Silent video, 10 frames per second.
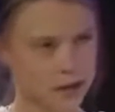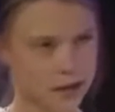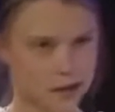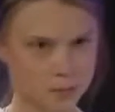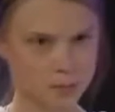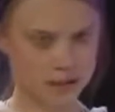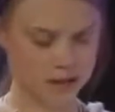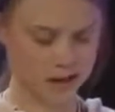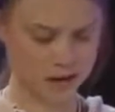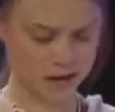let's be
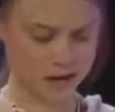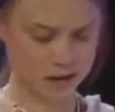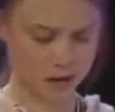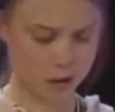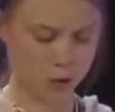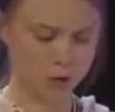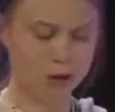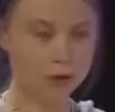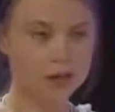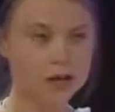clear we
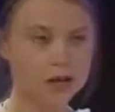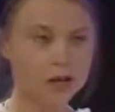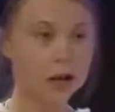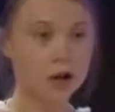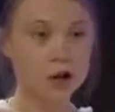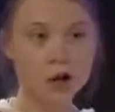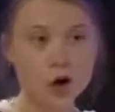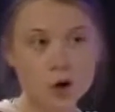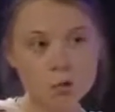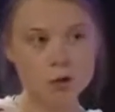don't need a
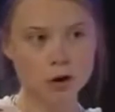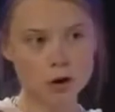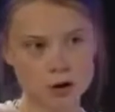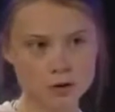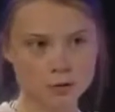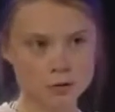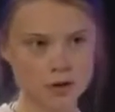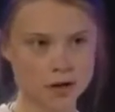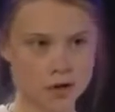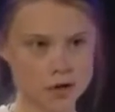low carbon
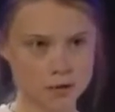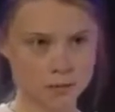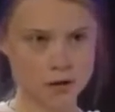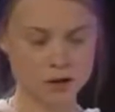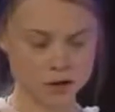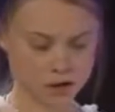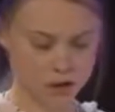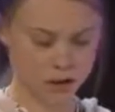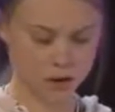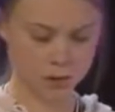economy.
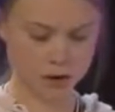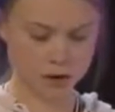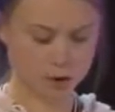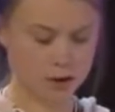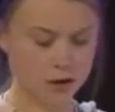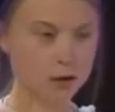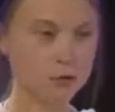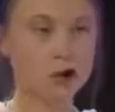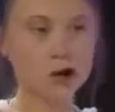We don't need to